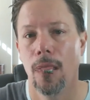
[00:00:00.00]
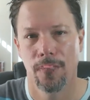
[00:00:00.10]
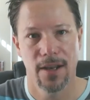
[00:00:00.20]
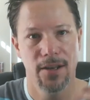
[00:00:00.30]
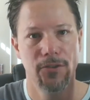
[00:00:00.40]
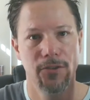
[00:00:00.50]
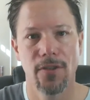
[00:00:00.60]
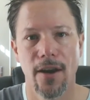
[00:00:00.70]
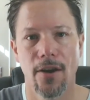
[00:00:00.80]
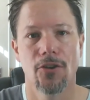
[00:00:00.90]
that is
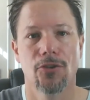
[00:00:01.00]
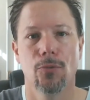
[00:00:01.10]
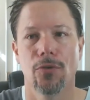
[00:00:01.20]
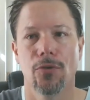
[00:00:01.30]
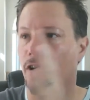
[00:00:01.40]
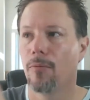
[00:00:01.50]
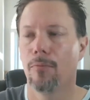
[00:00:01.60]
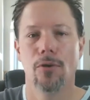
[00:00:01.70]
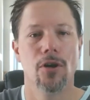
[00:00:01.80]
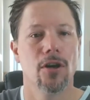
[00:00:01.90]
theirs, with their
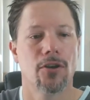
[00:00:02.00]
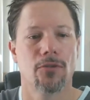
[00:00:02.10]
books,